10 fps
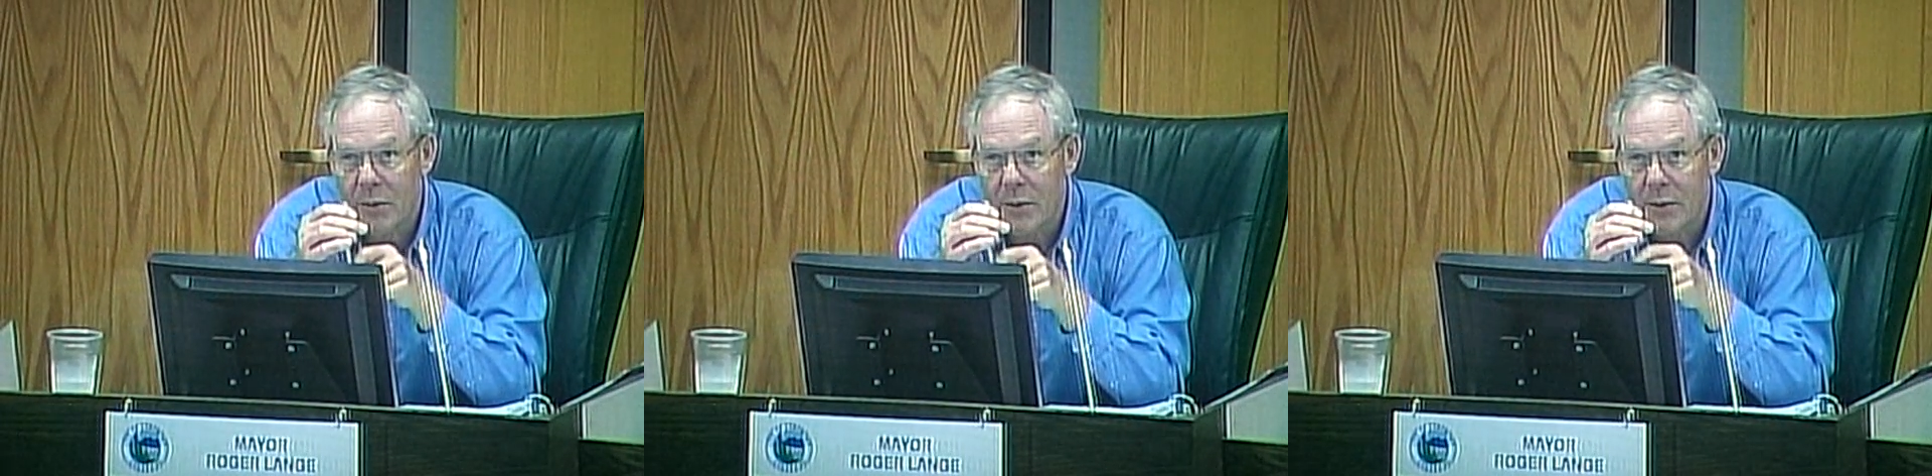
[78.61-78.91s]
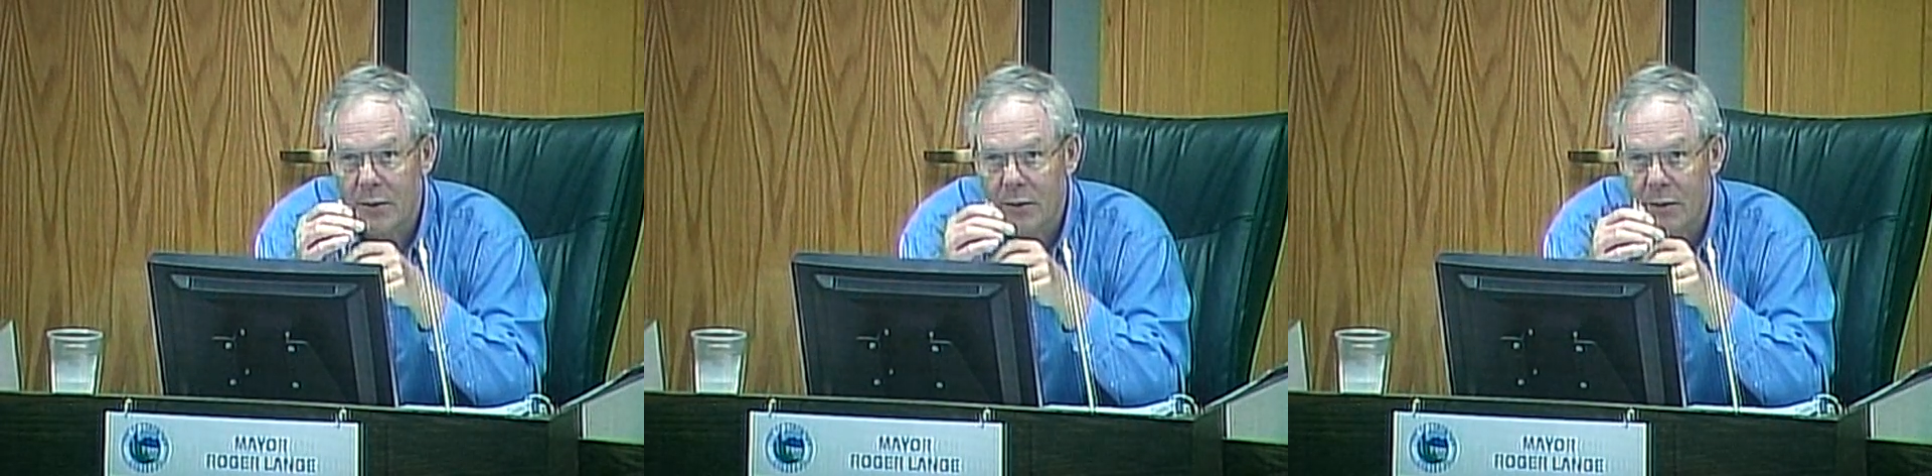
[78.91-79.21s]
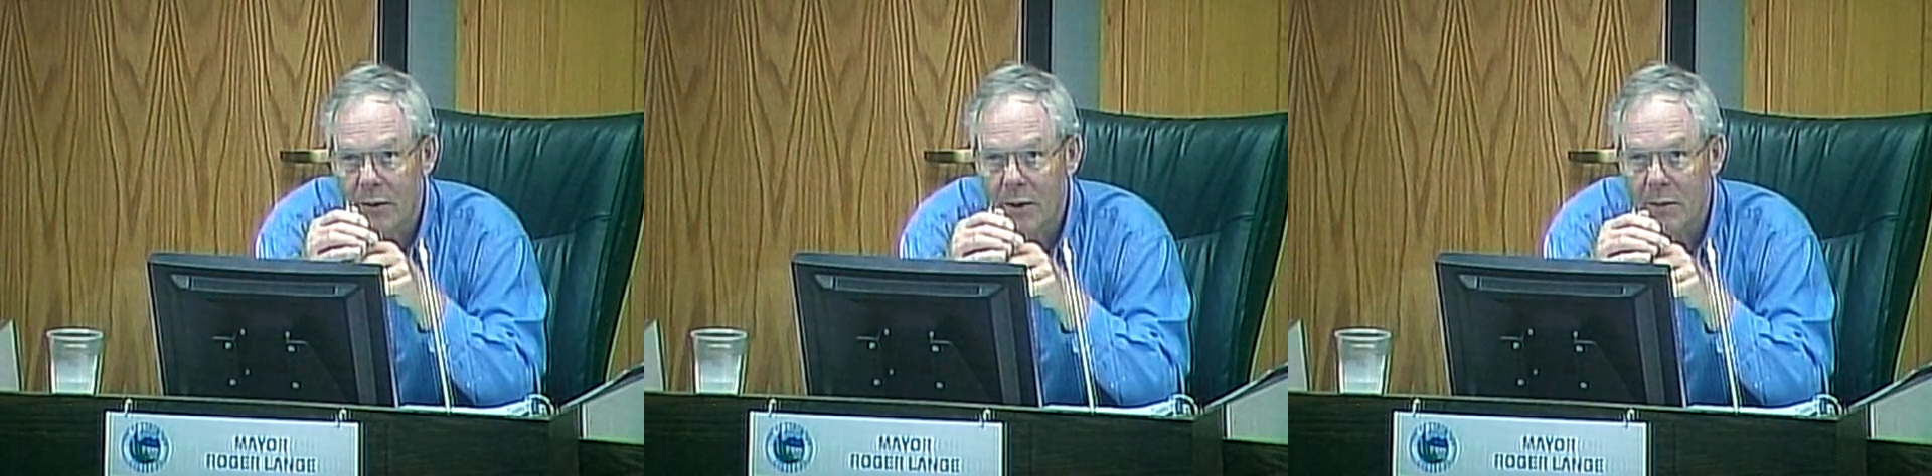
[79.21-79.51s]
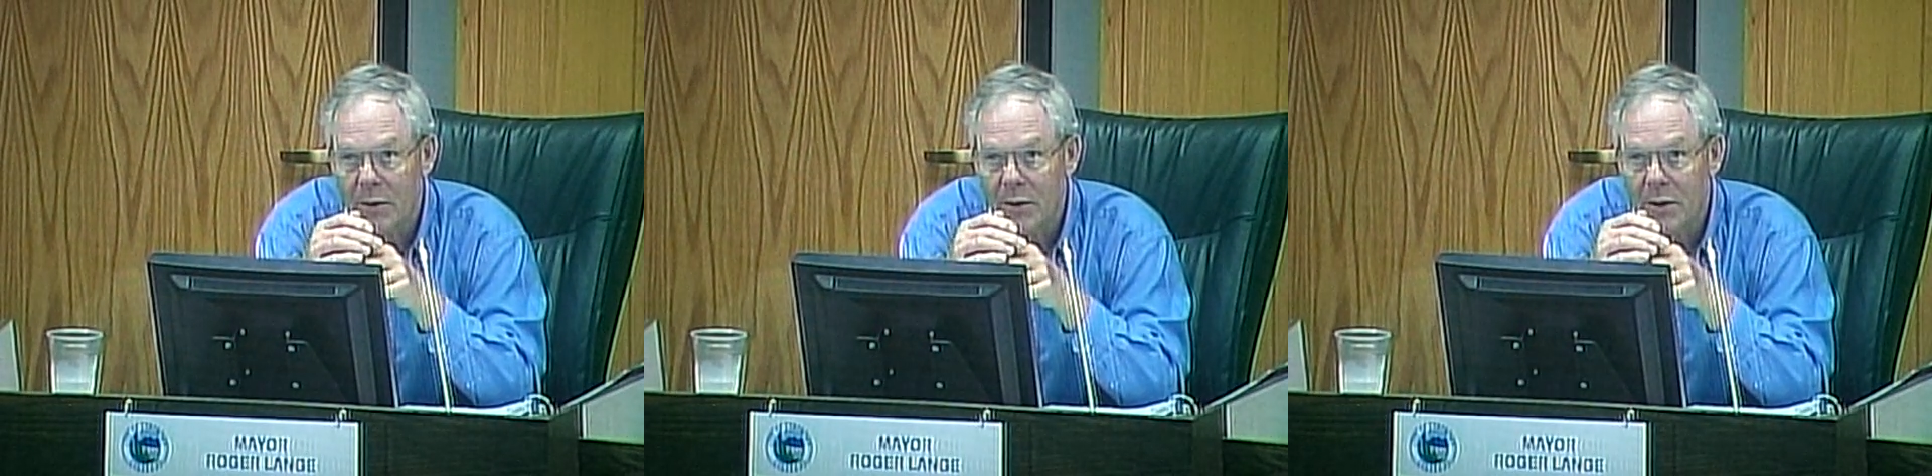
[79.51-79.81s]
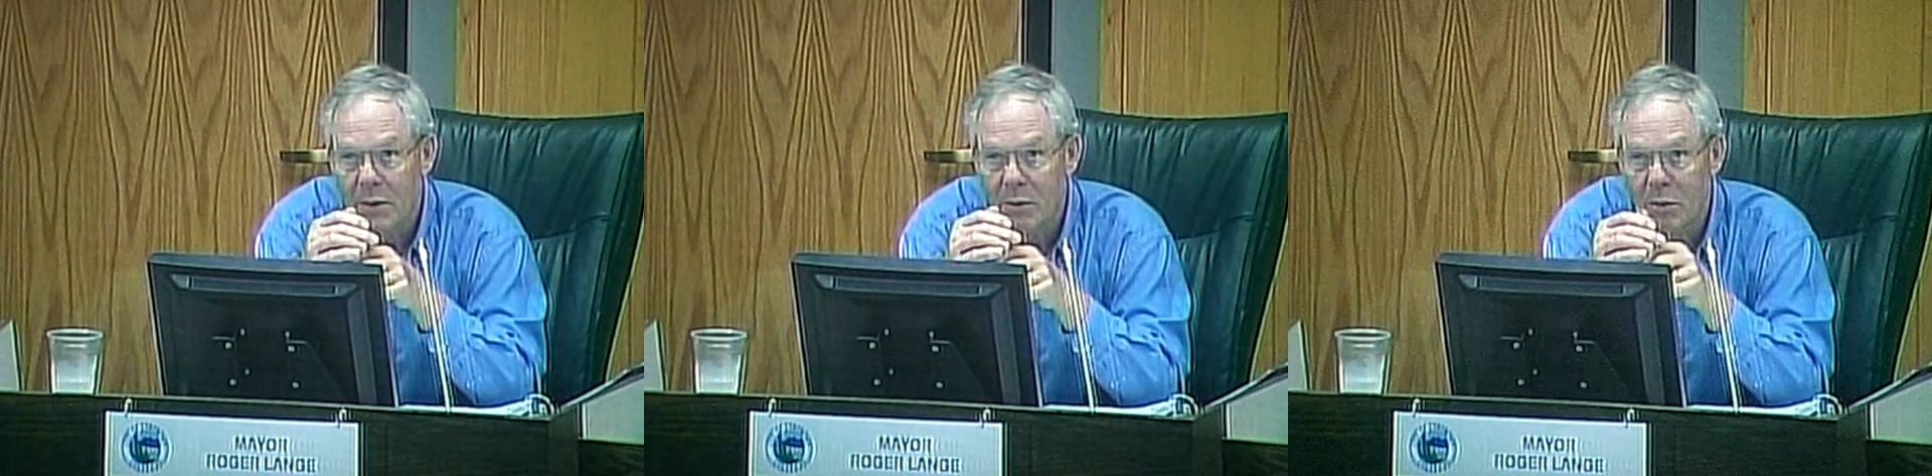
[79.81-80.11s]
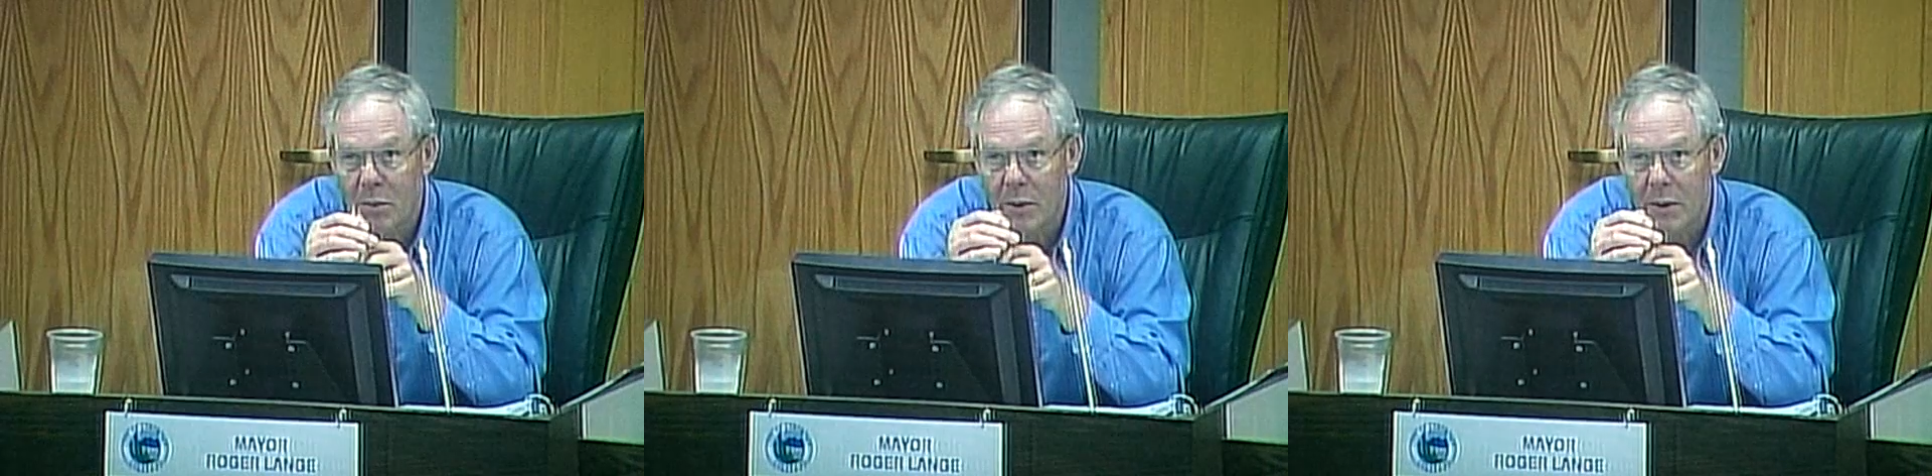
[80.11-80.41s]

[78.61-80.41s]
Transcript: with this or how much deeper, but